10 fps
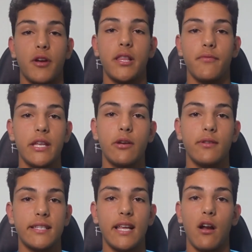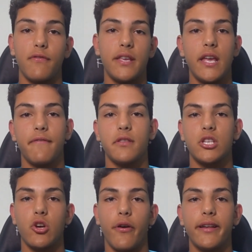really good to start off the year for the
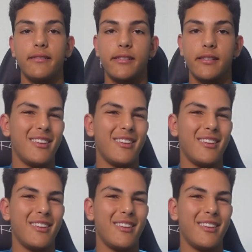Giants.